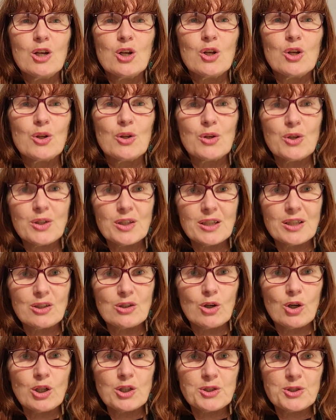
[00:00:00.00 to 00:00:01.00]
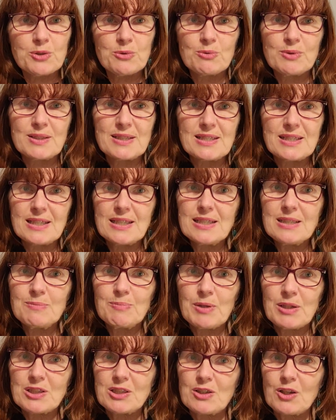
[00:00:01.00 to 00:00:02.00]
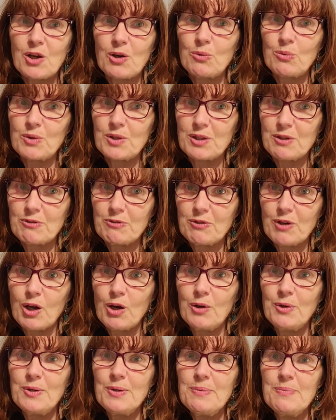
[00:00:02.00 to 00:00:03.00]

learning not to resist but to go with the flow.